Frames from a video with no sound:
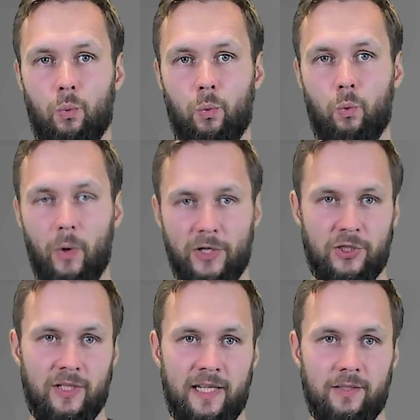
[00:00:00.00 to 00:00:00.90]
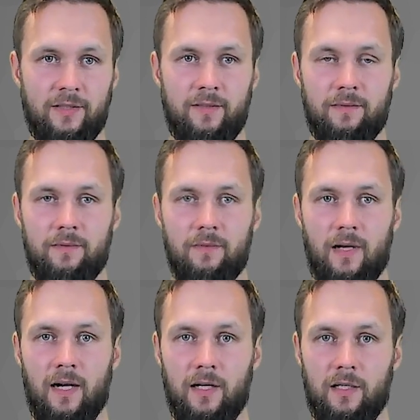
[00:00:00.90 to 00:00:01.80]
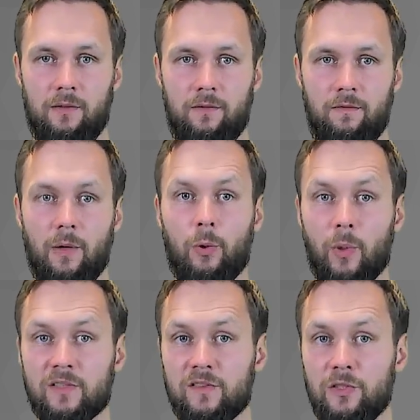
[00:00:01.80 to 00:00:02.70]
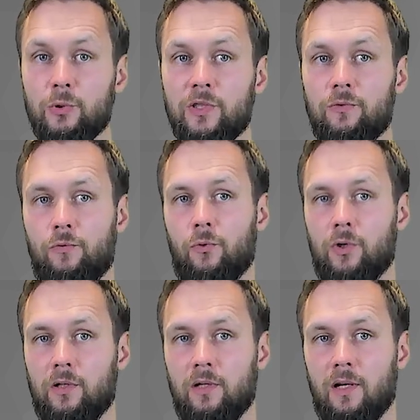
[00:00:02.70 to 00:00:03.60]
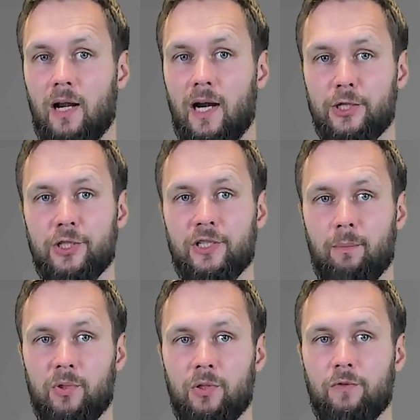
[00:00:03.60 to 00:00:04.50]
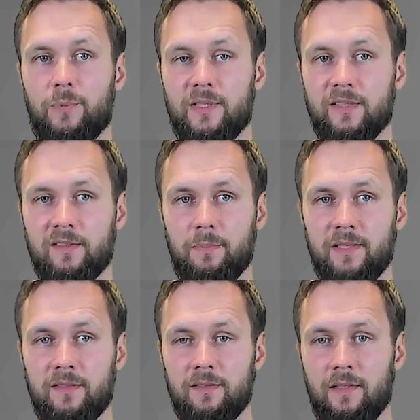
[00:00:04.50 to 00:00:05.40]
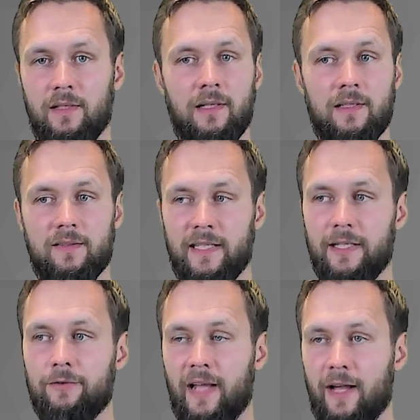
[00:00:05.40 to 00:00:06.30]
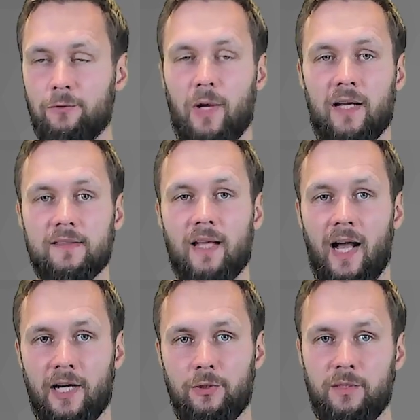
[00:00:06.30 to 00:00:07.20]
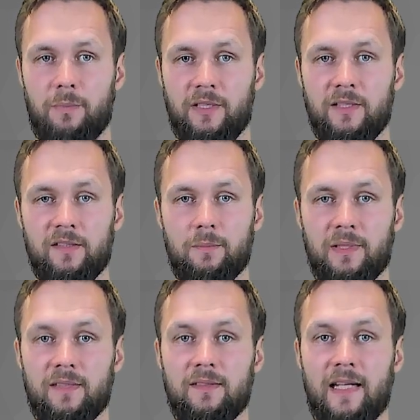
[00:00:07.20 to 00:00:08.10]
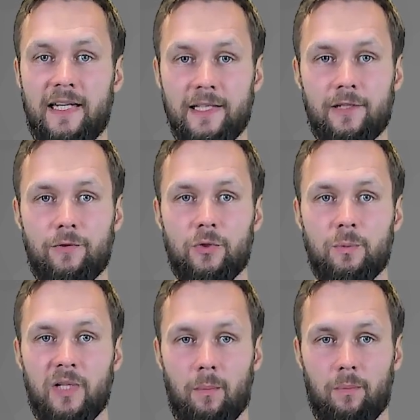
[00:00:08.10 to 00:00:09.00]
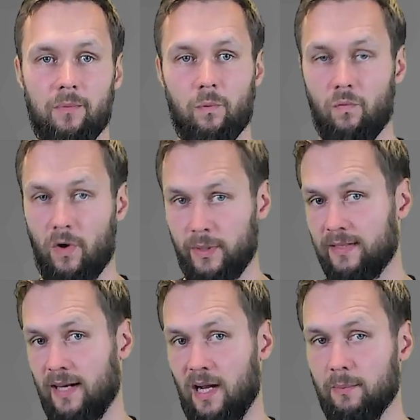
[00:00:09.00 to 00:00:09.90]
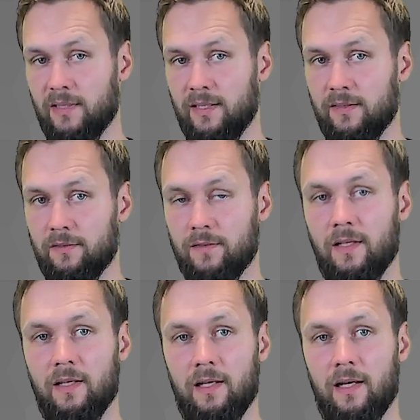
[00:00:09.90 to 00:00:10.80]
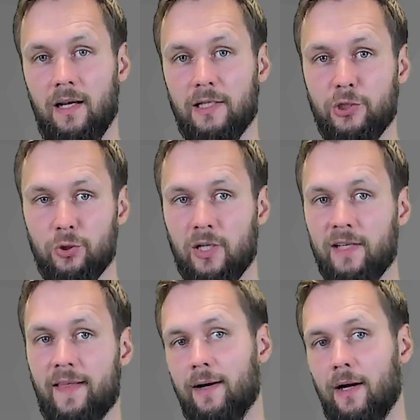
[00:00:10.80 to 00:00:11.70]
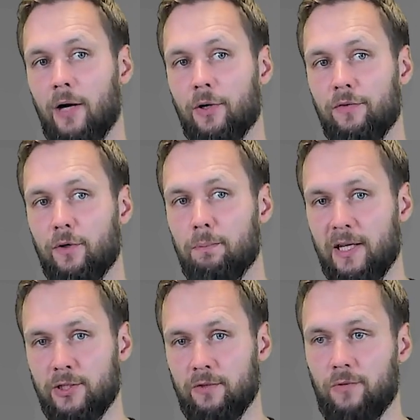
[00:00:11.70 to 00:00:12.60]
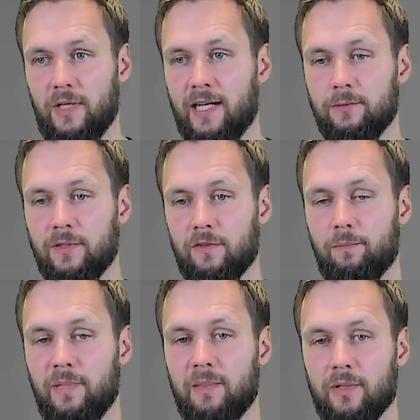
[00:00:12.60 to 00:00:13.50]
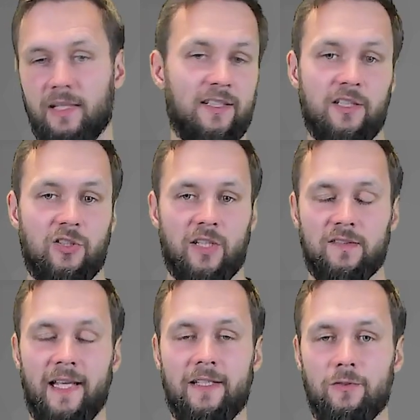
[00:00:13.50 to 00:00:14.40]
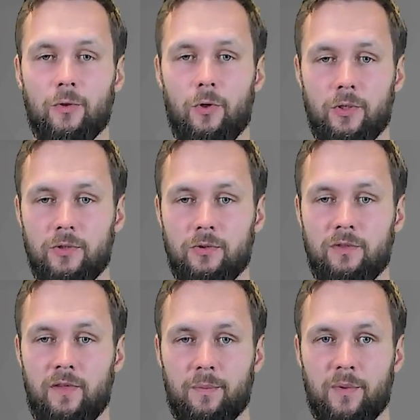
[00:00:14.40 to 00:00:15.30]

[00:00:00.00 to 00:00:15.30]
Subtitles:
Questionnaires are very well suited for a large number of participants. Say if you have to ask 100 participants, then interviews become very time intensive. And usually they're out of your budget for hundreds of people. And it just takes too long to develop the